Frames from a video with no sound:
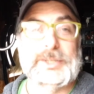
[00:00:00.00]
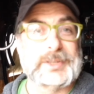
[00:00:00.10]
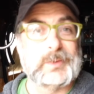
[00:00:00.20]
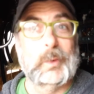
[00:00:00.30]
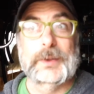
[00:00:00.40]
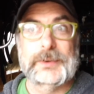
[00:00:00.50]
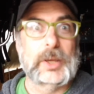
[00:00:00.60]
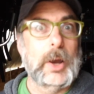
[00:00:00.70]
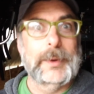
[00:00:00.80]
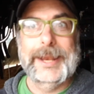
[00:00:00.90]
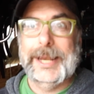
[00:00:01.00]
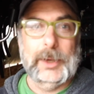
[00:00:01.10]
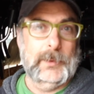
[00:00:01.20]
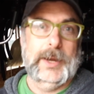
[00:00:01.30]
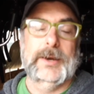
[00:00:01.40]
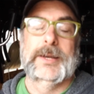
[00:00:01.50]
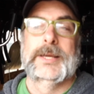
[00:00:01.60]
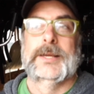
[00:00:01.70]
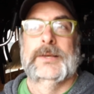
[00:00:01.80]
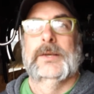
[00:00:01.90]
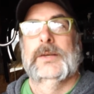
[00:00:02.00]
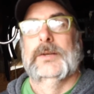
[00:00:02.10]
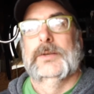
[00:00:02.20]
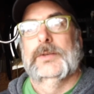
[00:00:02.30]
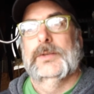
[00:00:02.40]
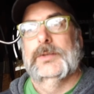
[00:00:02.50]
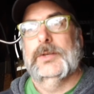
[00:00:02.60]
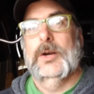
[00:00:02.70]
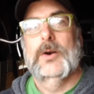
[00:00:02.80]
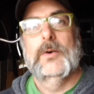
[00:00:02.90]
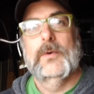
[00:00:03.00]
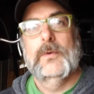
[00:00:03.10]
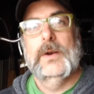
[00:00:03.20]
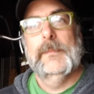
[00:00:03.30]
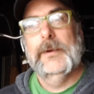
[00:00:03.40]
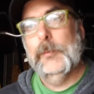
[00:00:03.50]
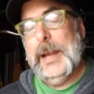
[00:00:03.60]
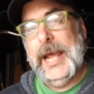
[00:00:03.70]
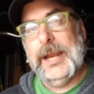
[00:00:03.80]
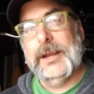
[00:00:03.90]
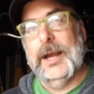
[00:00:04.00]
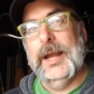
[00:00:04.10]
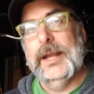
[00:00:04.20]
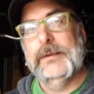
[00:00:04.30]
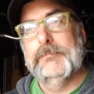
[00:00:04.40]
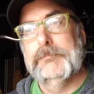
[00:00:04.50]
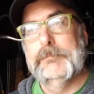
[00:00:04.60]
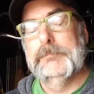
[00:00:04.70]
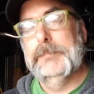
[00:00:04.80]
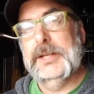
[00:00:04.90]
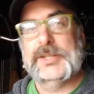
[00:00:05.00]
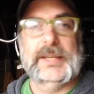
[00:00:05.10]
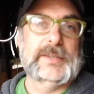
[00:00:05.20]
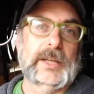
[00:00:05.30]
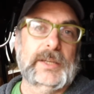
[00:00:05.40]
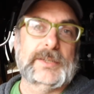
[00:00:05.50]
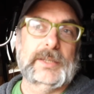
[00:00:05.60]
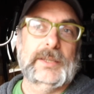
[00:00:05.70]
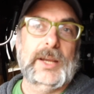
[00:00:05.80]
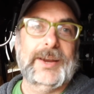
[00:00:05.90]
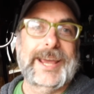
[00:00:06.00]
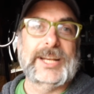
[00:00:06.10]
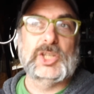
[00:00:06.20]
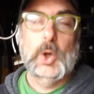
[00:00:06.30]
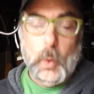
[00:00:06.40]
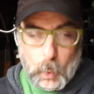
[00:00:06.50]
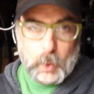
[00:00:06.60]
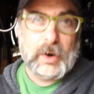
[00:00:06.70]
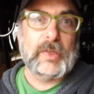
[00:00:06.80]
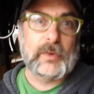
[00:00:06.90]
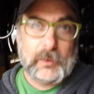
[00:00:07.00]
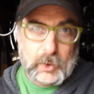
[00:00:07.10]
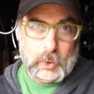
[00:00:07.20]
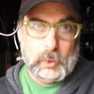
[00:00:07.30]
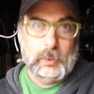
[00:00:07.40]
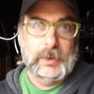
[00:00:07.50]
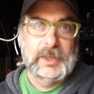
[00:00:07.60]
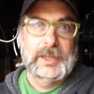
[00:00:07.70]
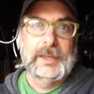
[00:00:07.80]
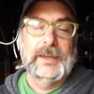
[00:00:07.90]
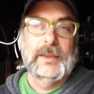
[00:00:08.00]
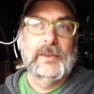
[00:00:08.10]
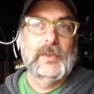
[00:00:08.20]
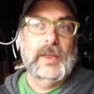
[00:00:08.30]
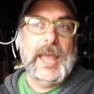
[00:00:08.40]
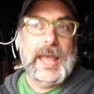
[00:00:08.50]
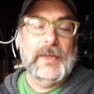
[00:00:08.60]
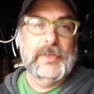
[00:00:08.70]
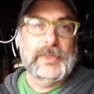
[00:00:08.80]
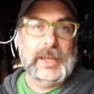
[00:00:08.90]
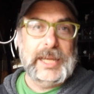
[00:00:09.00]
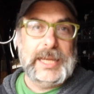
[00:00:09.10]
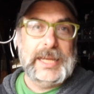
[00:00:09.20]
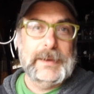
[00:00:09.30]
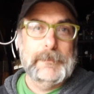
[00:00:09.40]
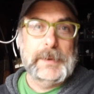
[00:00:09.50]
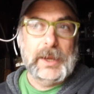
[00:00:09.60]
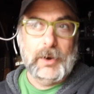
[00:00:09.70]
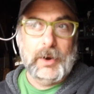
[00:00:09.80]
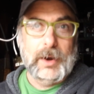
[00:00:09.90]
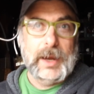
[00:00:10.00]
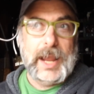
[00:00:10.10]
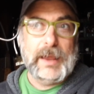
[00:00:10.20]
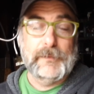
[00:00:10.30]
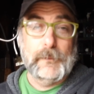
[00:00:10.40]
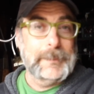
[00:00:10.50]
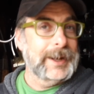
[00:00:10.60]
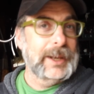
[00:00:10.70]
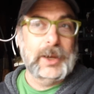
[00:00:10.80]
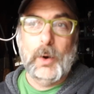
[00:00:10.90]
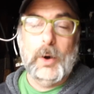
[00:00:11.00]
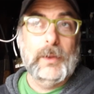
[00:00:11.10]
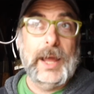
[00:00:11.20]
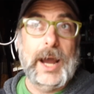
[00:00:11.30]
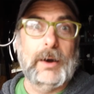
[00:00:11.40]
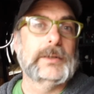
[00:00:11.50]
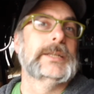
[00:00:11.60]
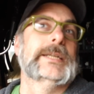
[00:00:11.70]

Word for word: just wasn't going anywhere. So, in a bit of a panic, I pitched Saison yeast in there, and it tore through the beer and fermented it all out